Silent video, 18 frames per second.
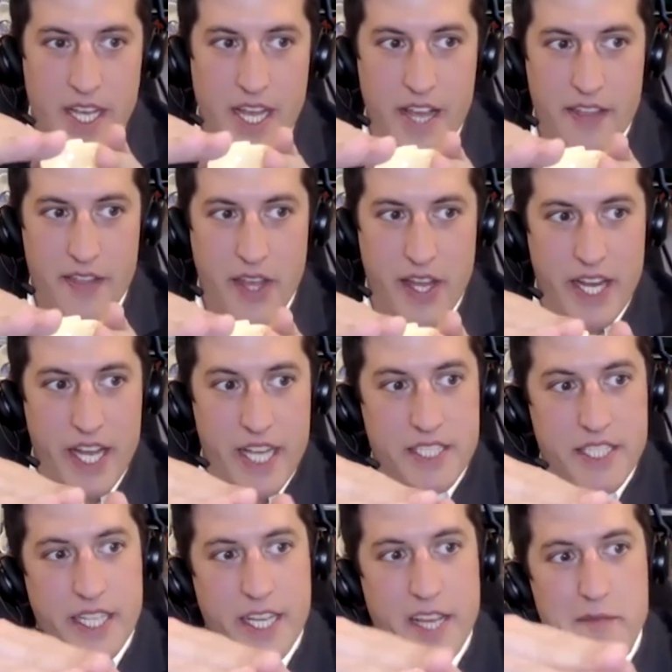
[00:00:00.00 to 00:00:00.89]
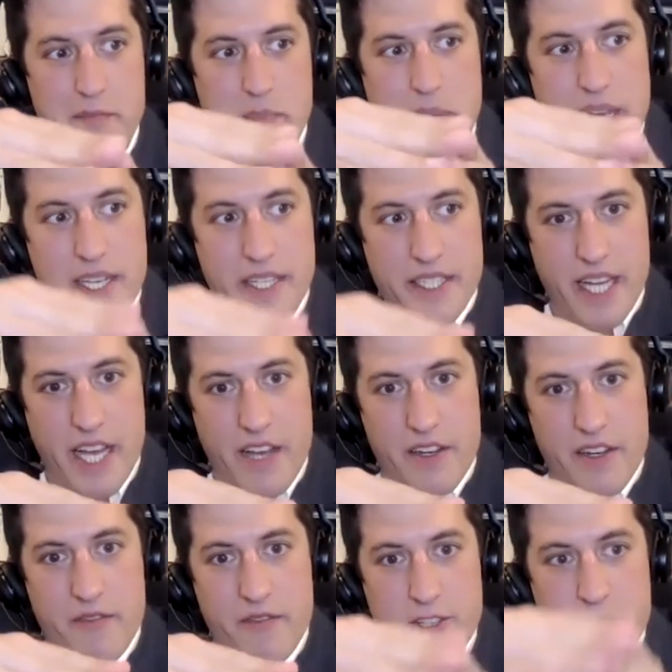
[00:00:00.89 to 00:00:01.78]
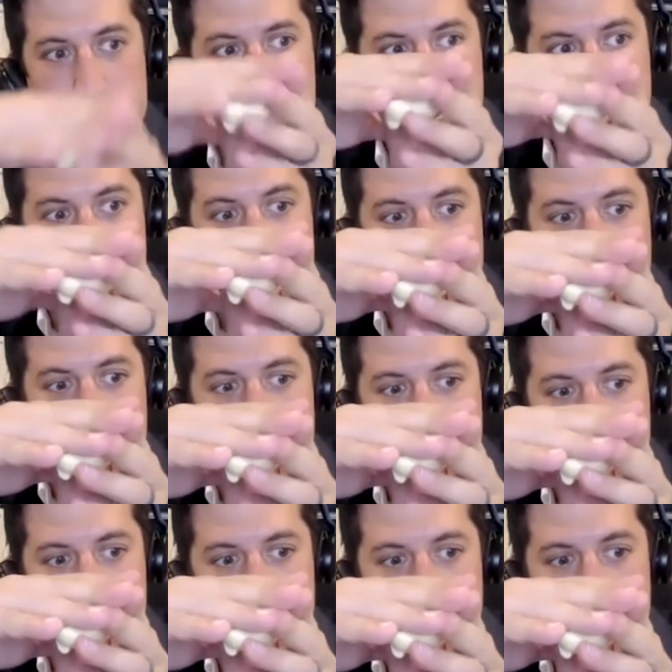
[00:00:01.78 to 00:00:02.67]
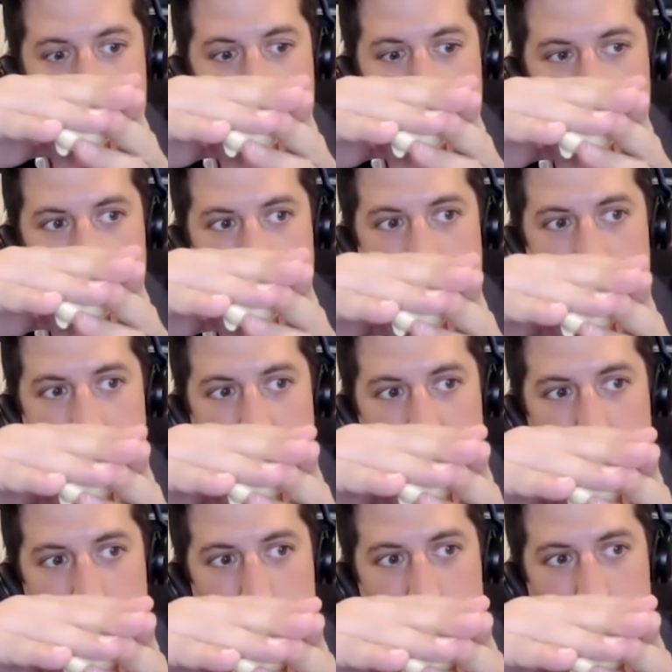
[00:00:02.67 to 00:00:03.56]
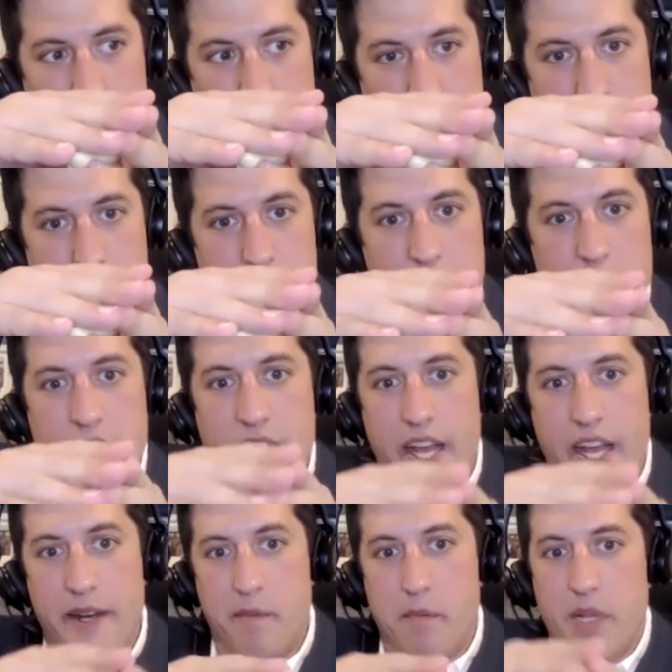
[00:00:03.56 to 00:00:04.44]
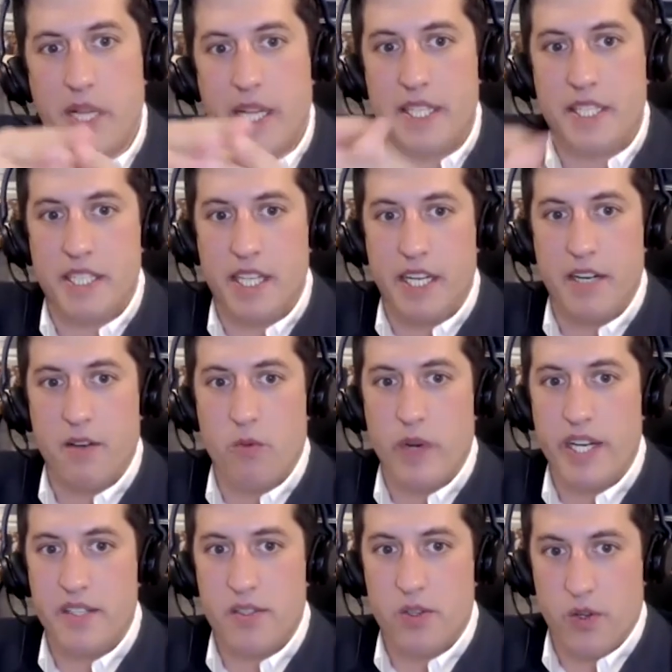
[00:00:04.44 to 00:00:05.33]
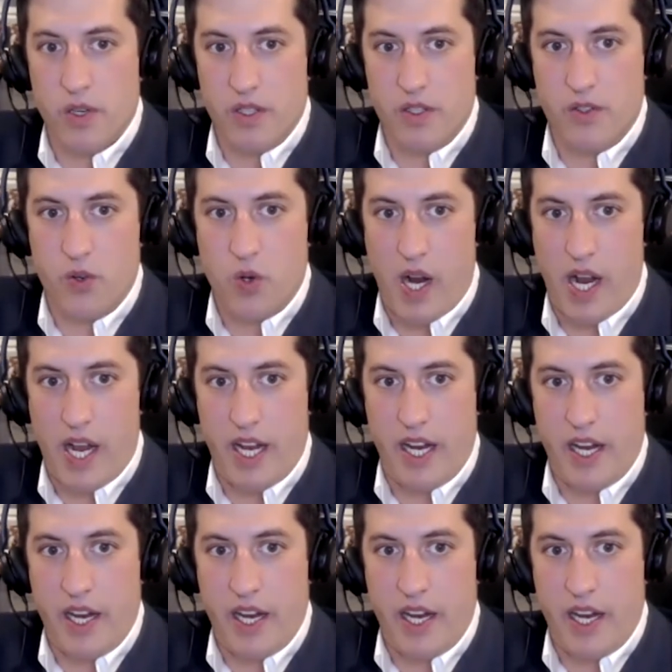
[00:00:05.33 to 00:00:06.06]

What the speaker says: and then has to get picked out of your filler, out of the carrier plate, and placed in a retort tray,